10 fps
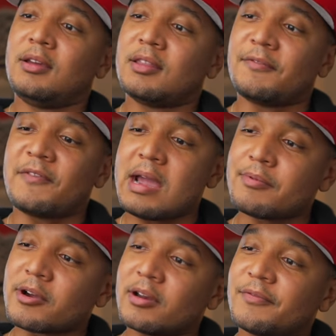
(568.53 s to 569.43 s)
the
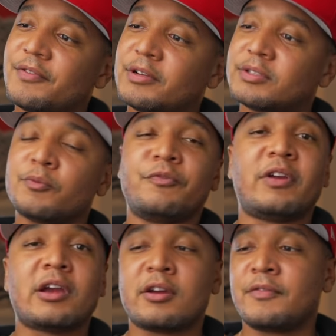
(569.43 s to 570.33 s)
fabric on it feels
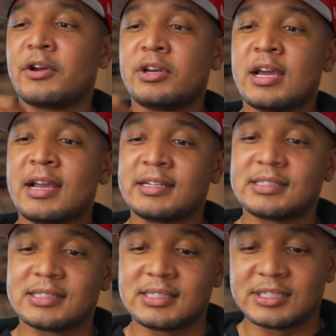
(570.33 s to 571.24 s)
very, very
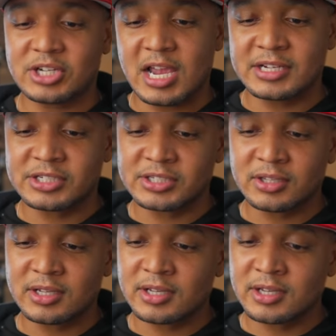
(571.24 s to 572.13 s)
nice. The stitch edges look